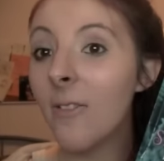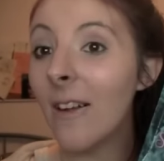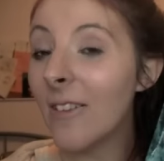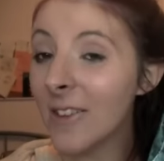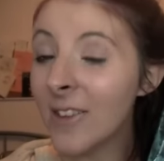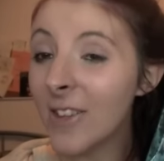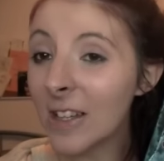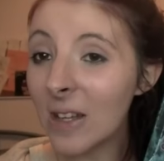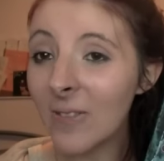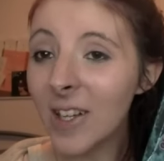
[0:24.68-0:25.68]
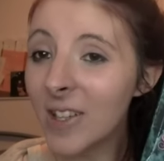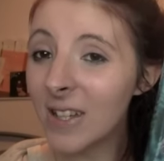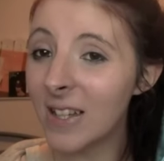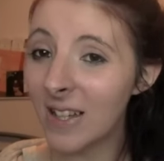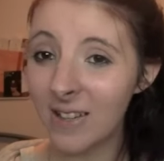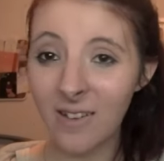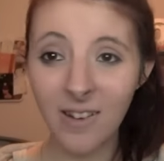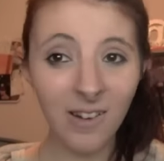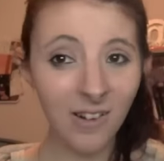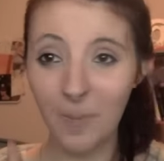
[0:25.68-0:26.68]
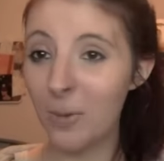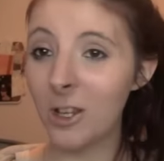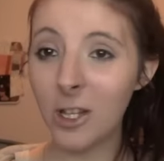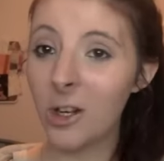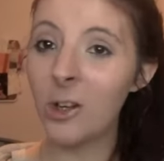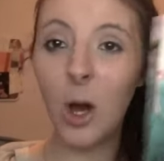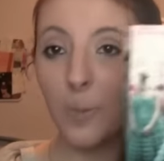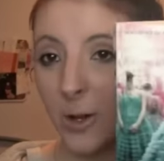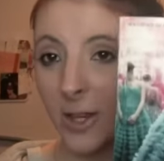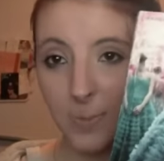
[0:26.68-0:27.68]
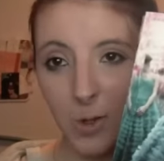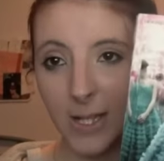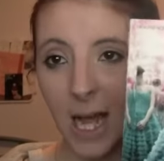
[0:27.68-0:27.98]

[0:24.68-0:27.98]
Read this in 6 hours. Completely could not put this book